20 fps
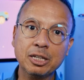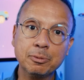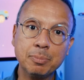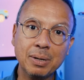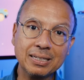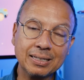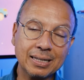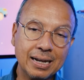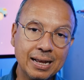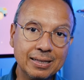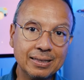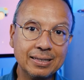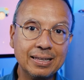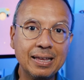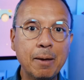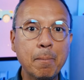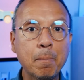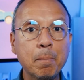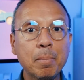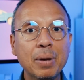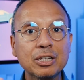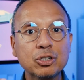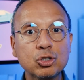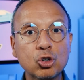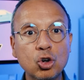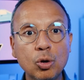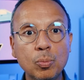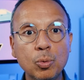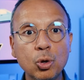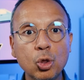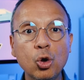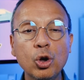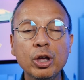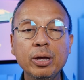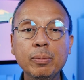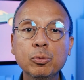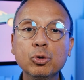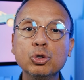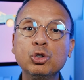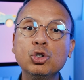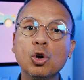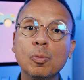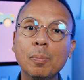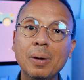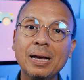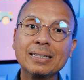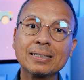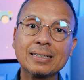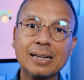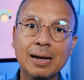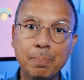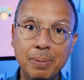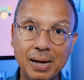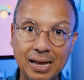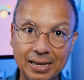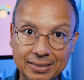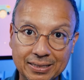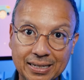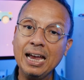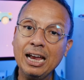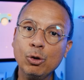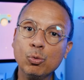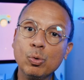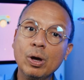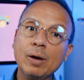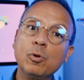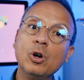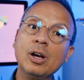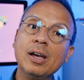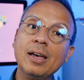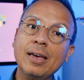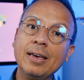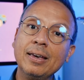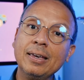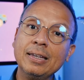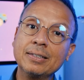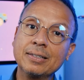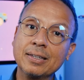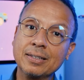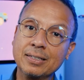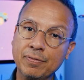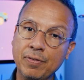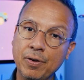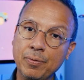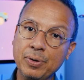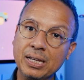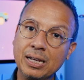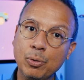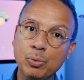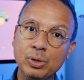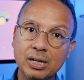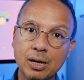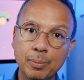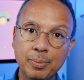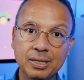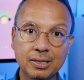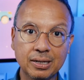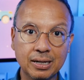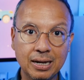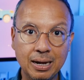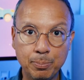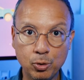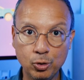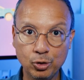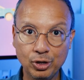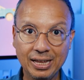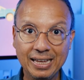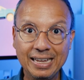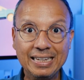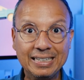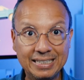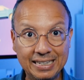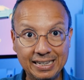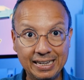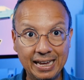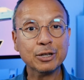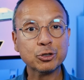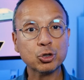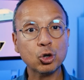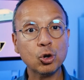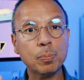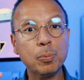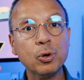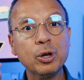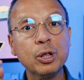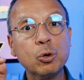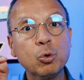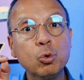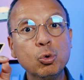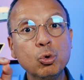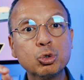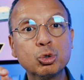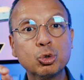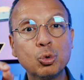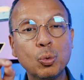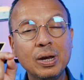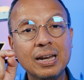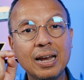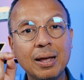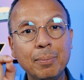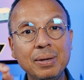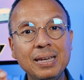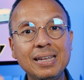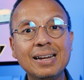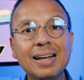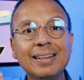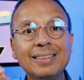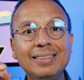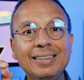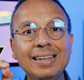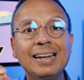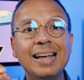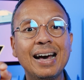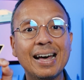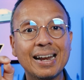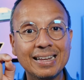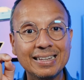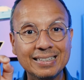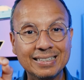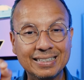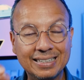more comfortable, and much more capable. The new GX is exclusively made in Japan, making it subject to the tariff.